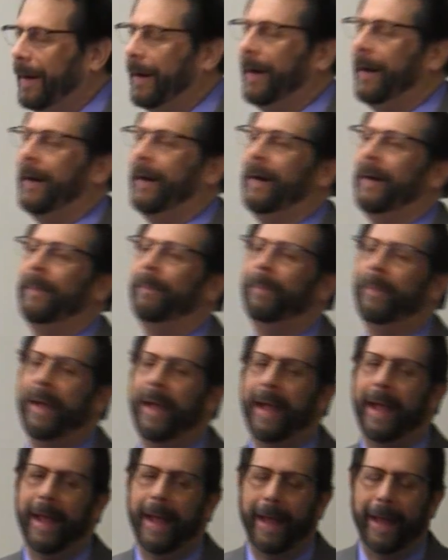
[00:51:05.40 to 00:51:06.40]

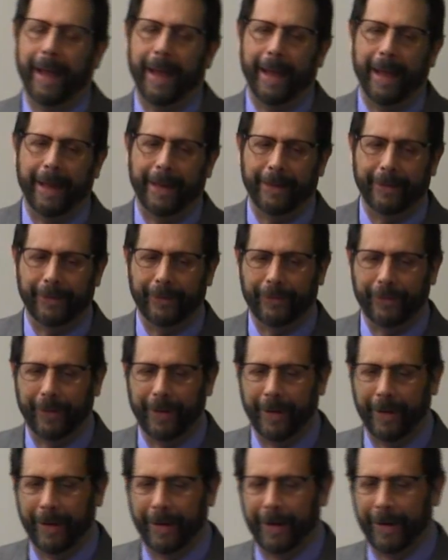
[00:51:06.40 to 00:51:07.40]

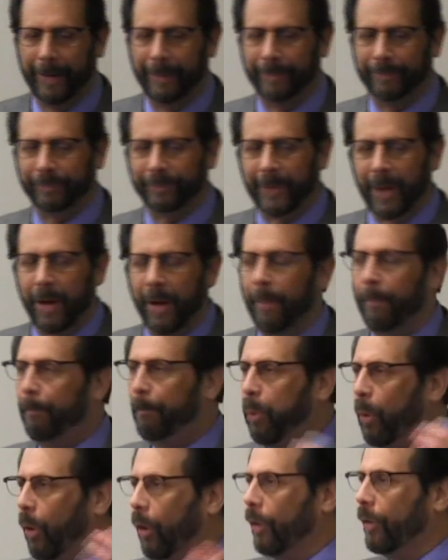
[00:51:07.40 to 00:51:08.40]
and
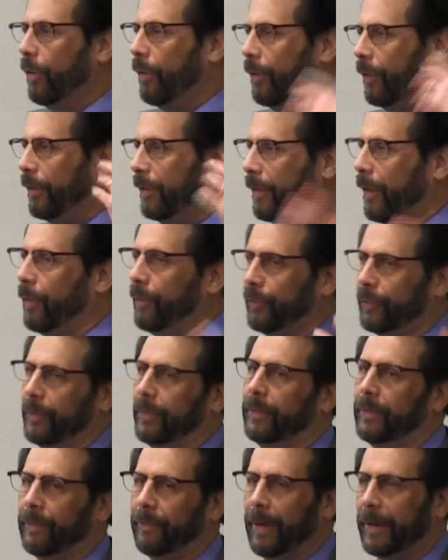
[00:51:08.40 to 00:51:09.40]
bordered
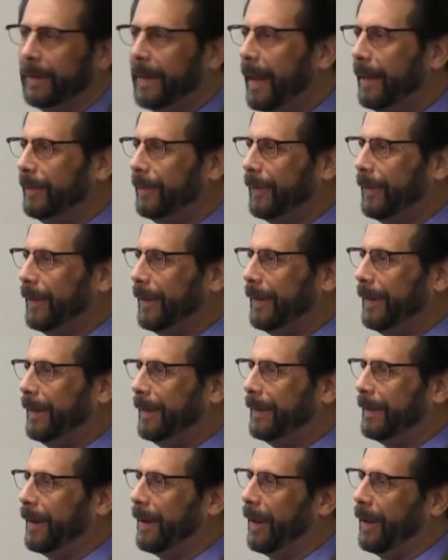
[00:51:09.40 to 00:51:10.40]
notions of
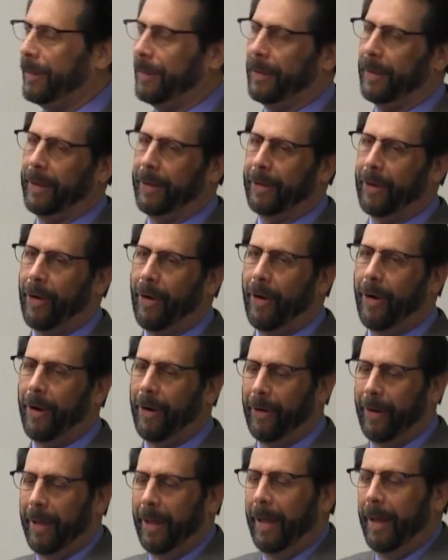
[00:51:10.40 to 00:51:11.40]
identity that I think
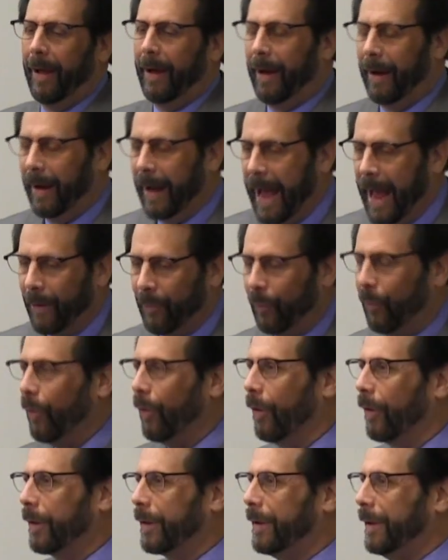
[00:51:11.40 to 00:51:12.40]
are at
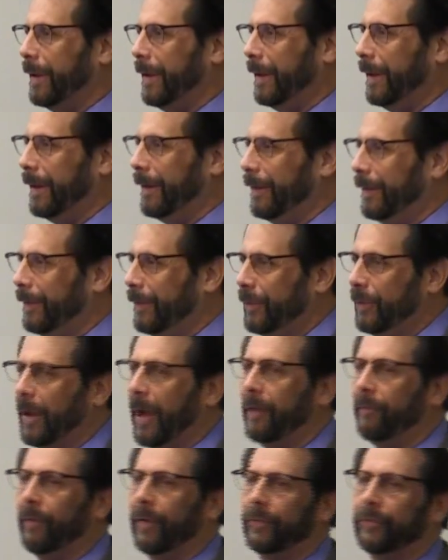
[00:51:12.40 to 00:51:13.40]
work in
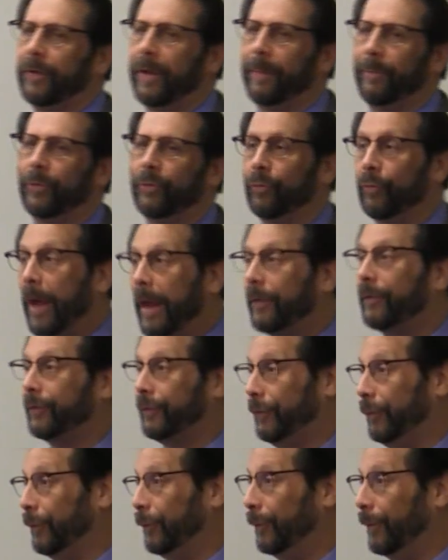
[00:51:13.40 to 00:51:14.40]
Yad Vashem's
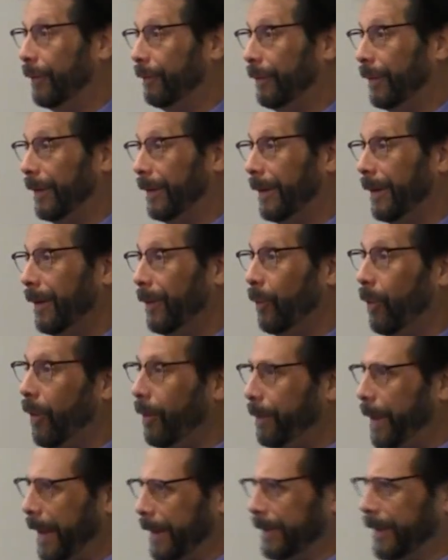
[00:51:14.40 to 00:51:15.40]
rescue of the
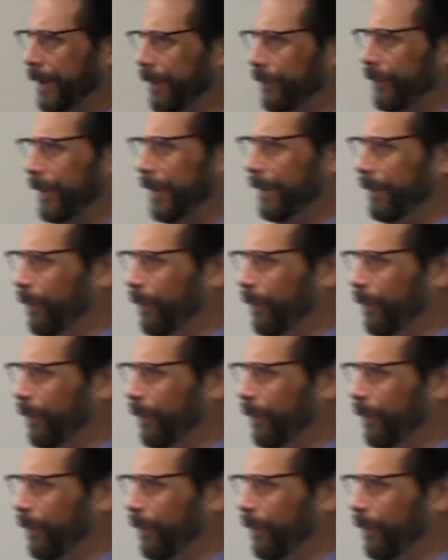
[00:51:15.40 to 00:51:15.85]
wall painting, if